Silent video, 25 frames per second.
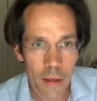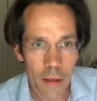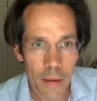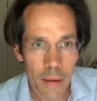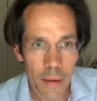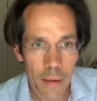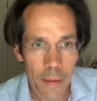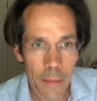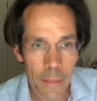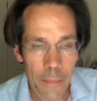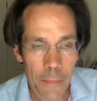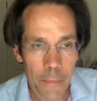
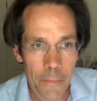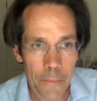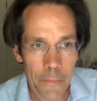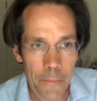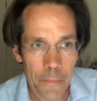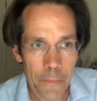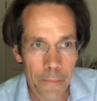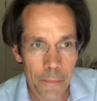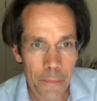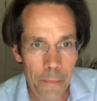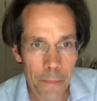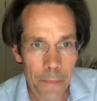
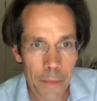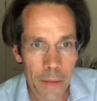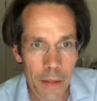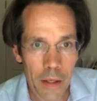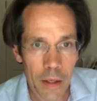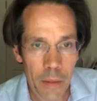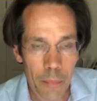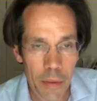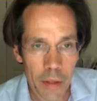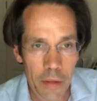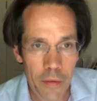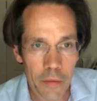um, you
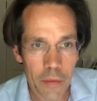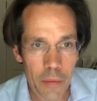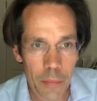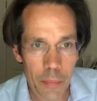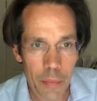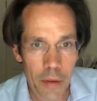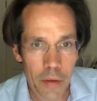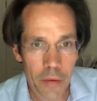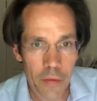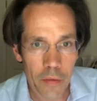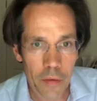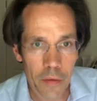know, political
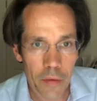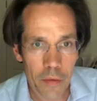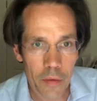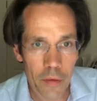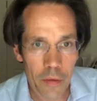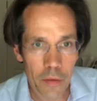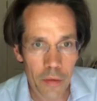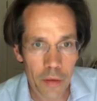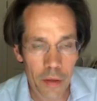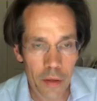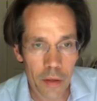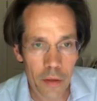
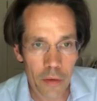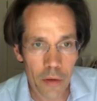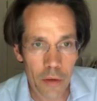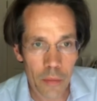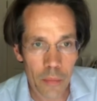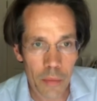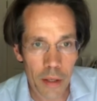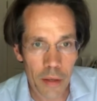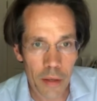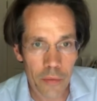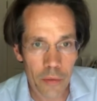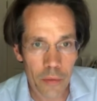processes at a
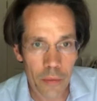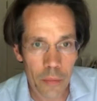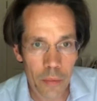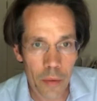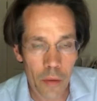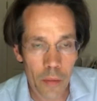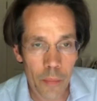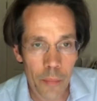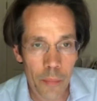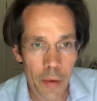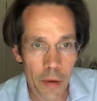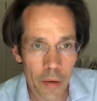group level
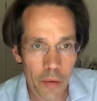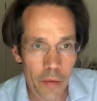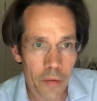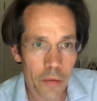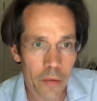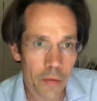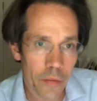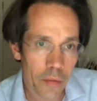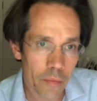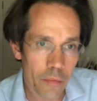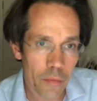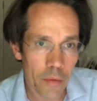on both
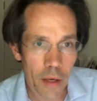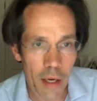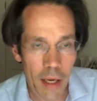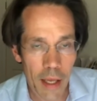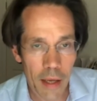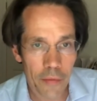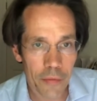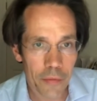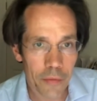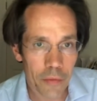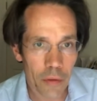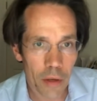
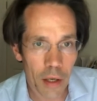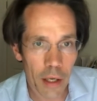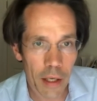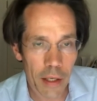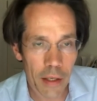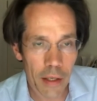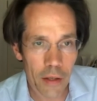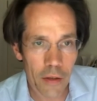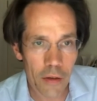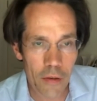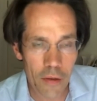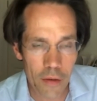left, right.
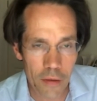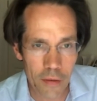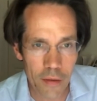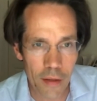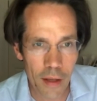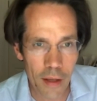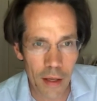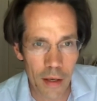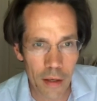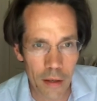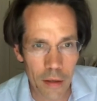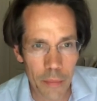Can you just
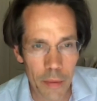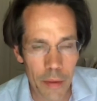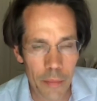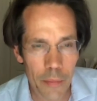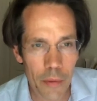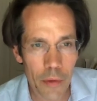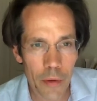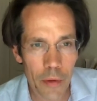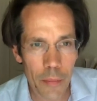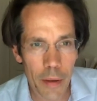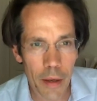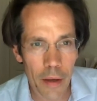say a little bit
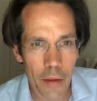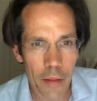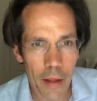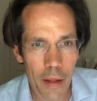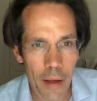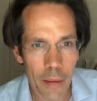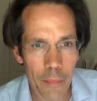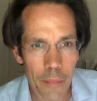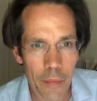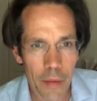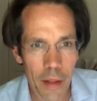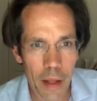more about
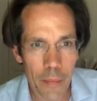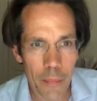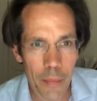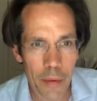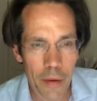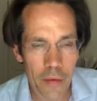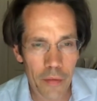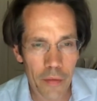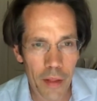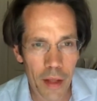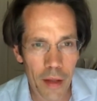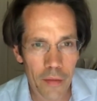that? That
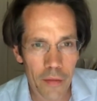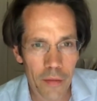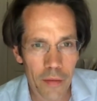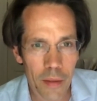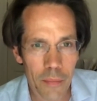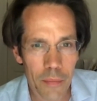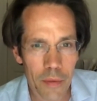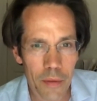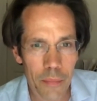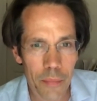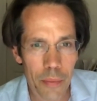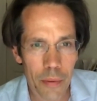because that
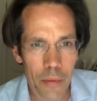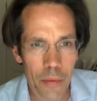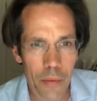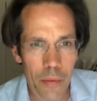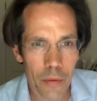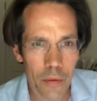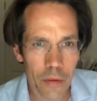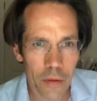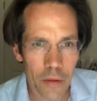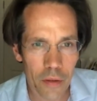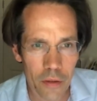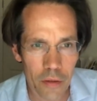seems
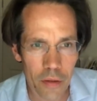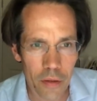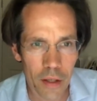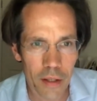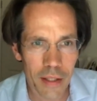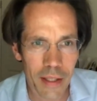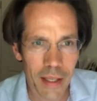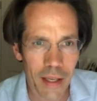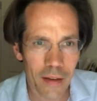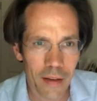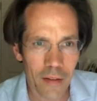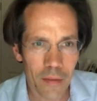important to try
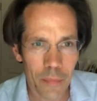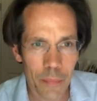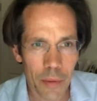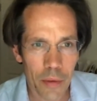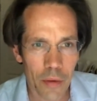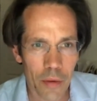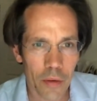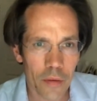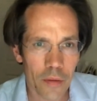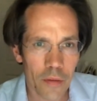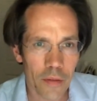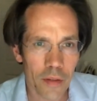to get us
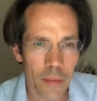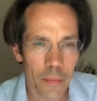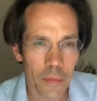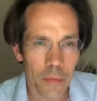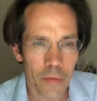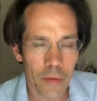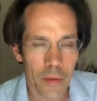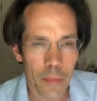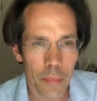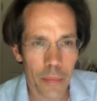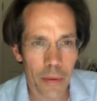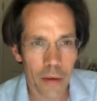beyond some
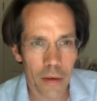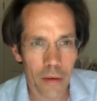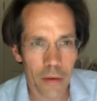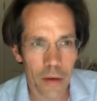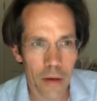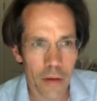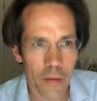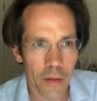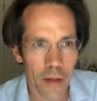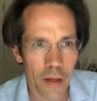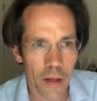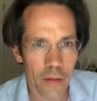of the
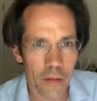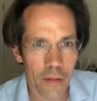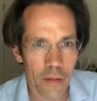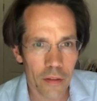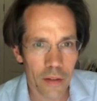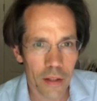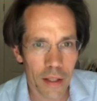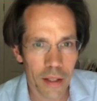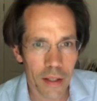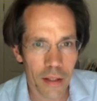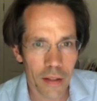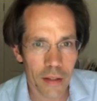polarization
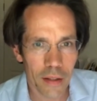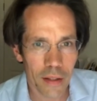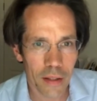that can